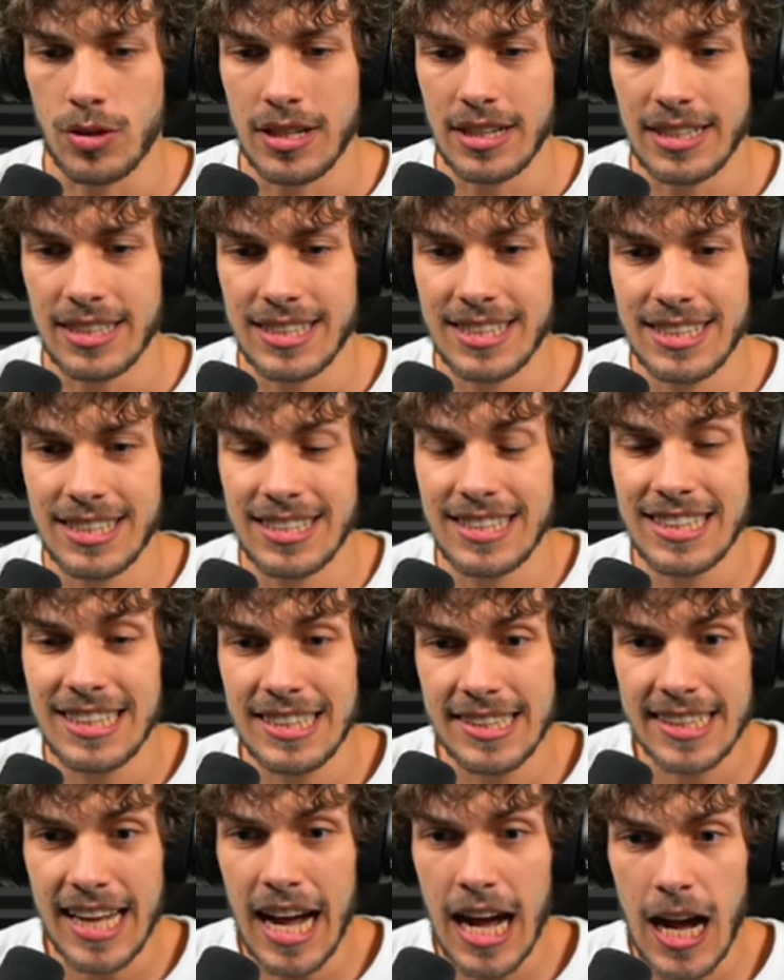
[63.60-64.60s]
Dude,
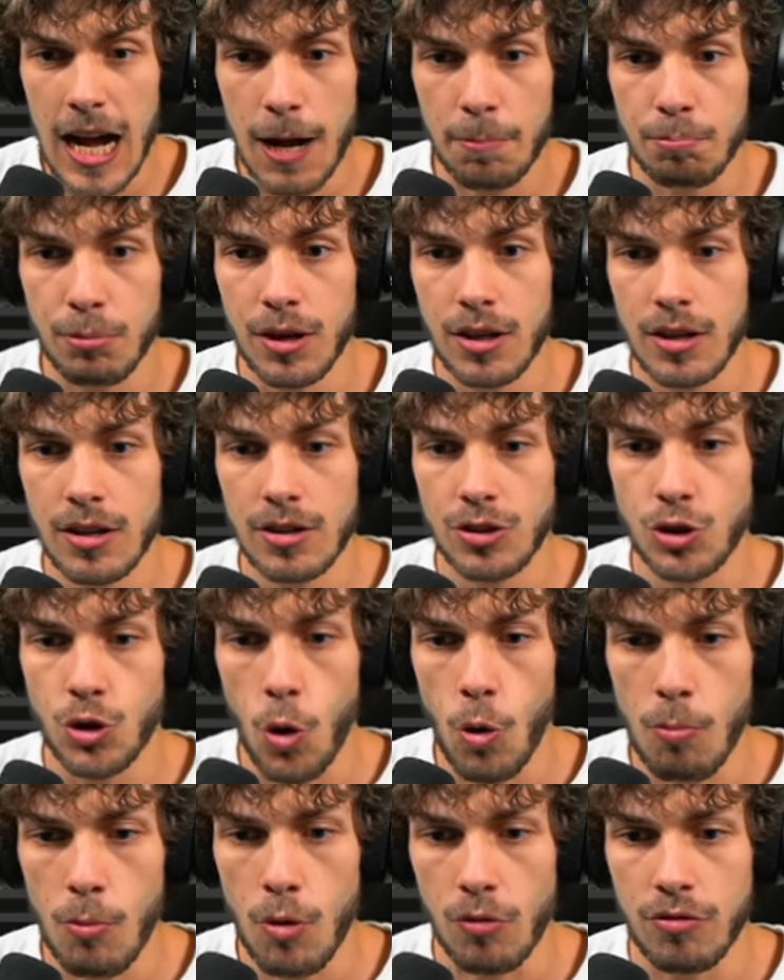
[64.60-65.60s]
stop.
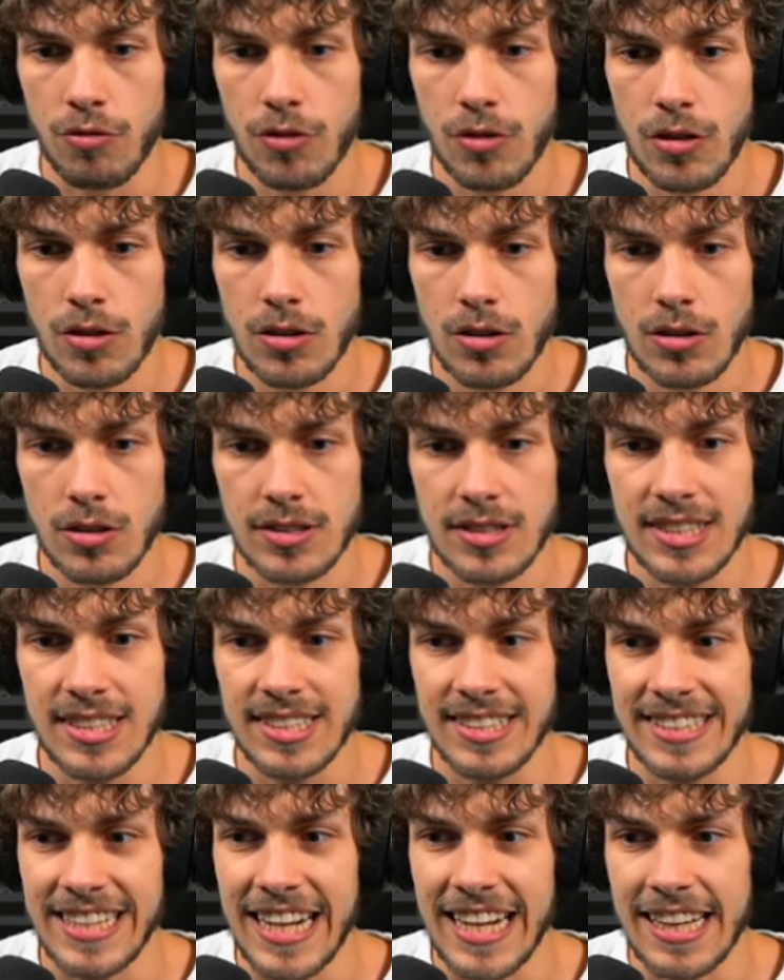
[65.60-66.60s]
Don't move
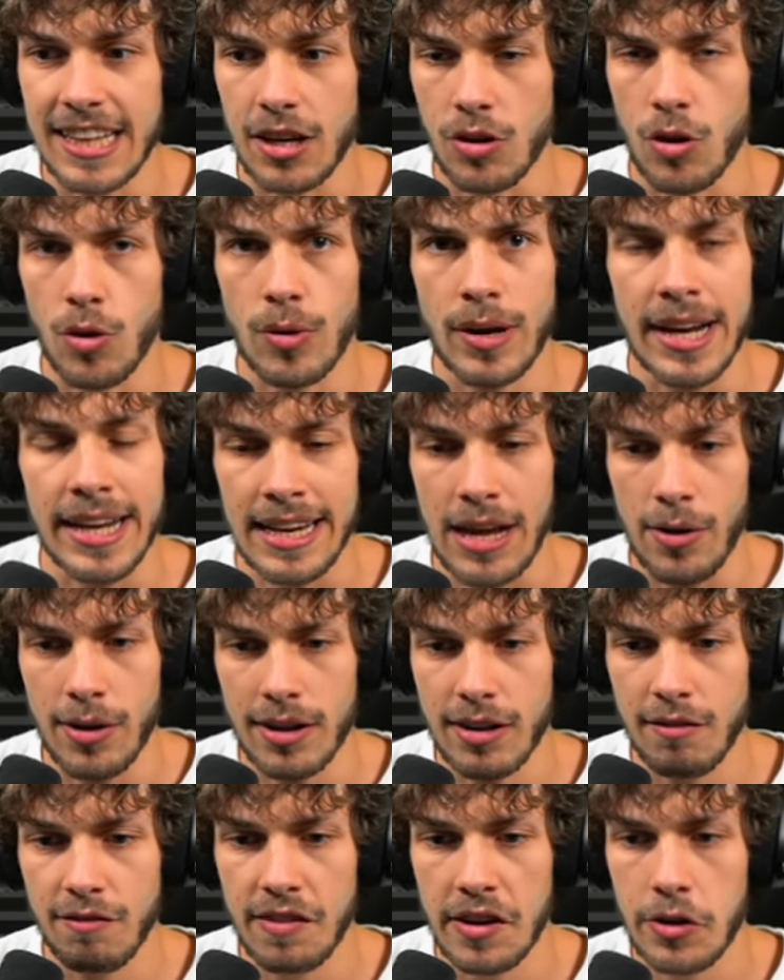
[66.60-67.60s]
stay there. Okay, now
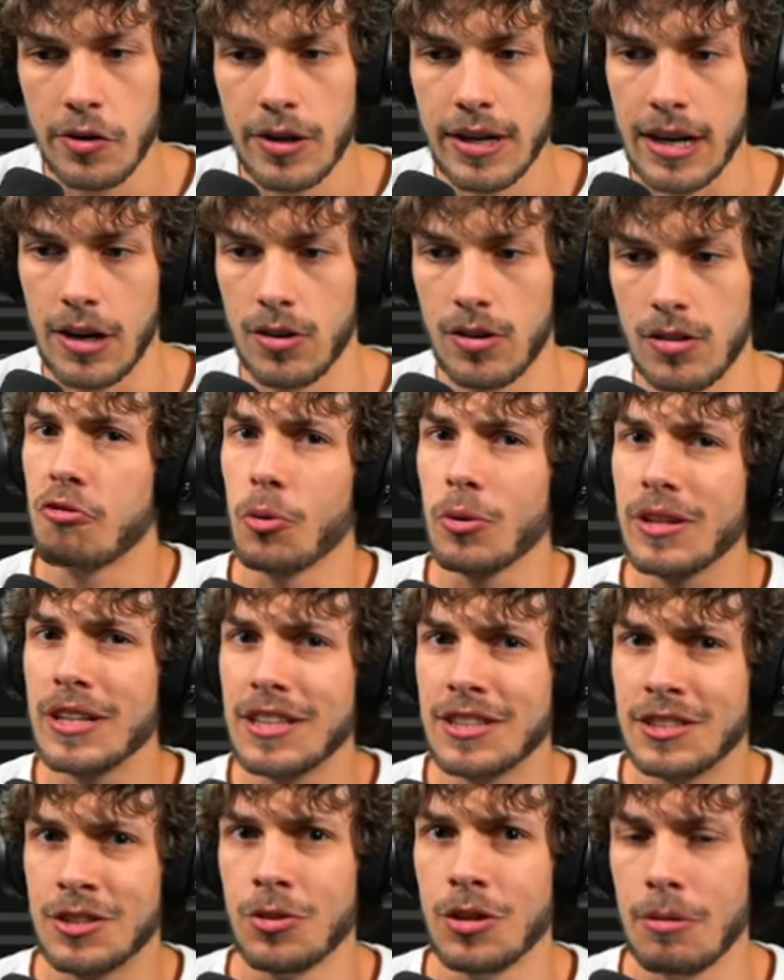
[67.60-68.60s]
I can figure it out. For
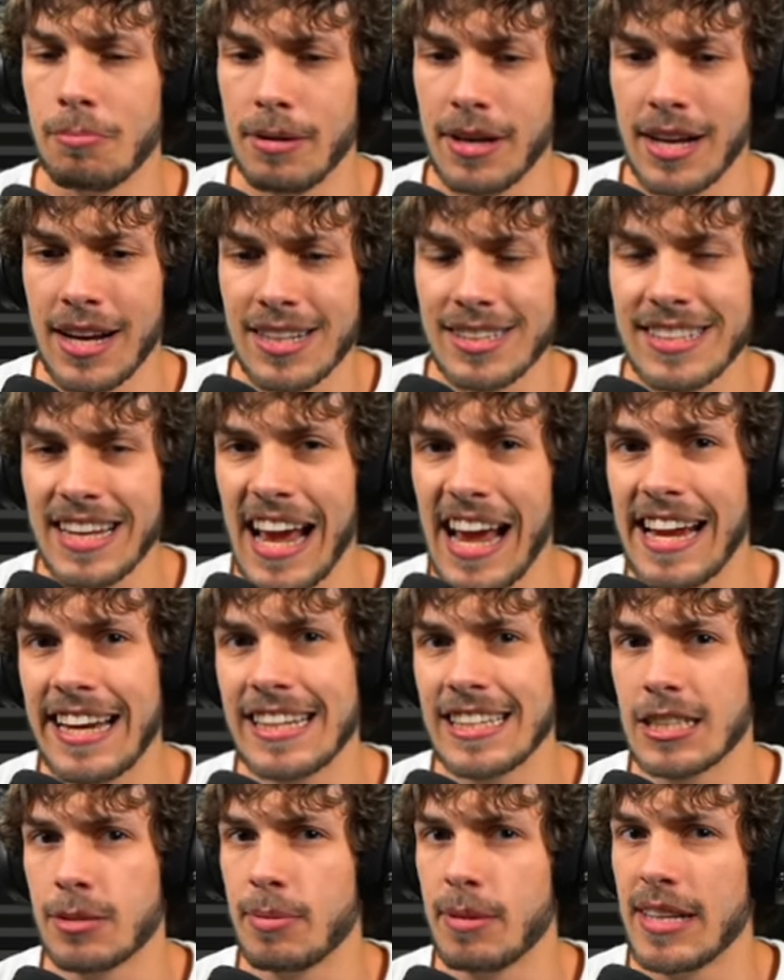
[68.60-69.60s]
the tuning, because
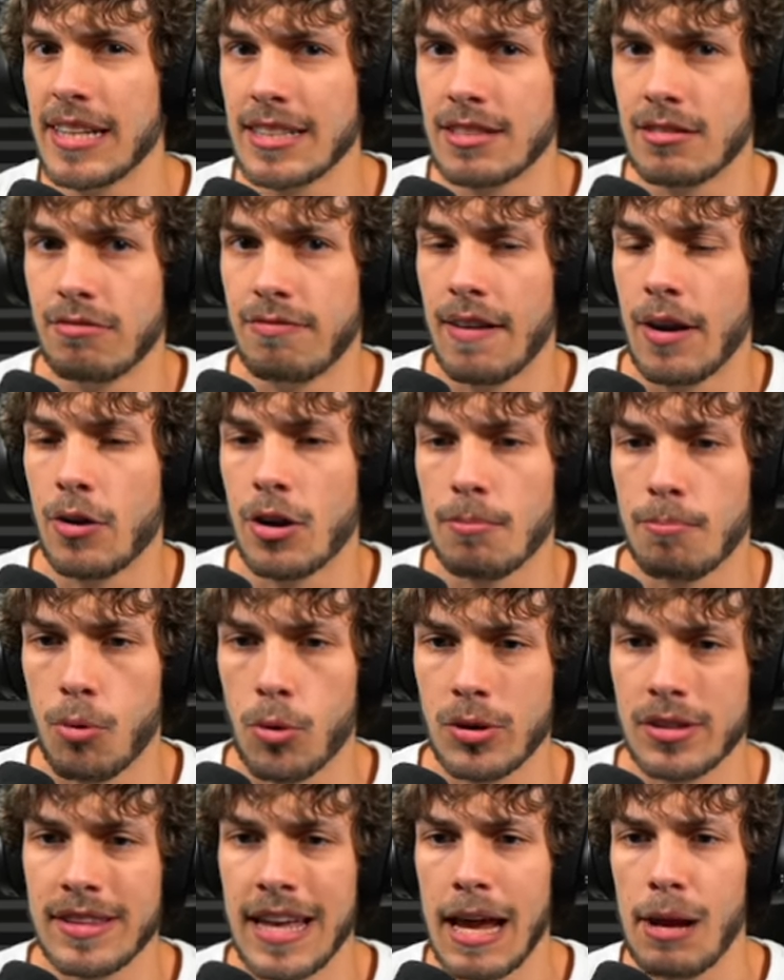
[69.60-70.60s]
the ADS speed is very
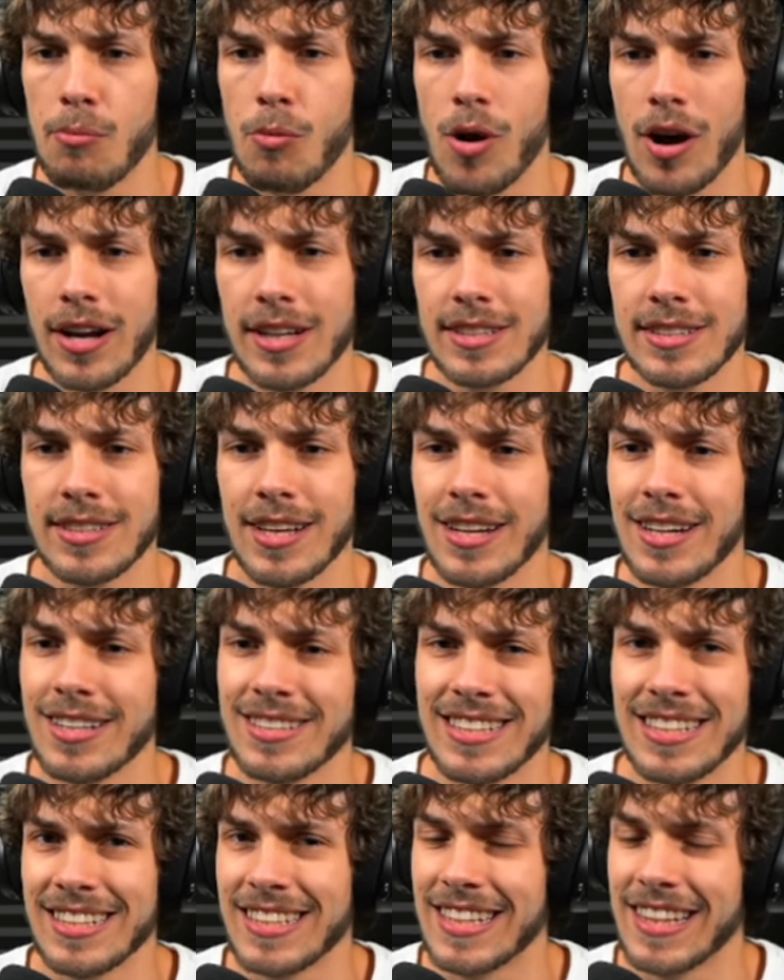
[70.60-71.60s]
important, the aim walking
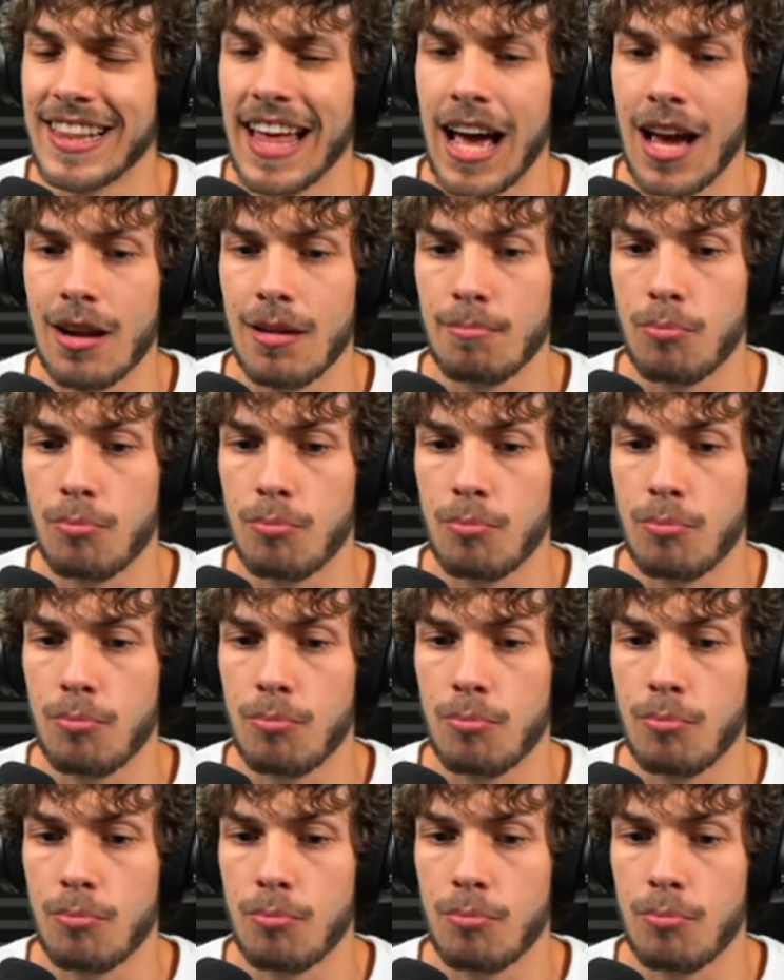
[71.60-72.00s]
steadiness isn't that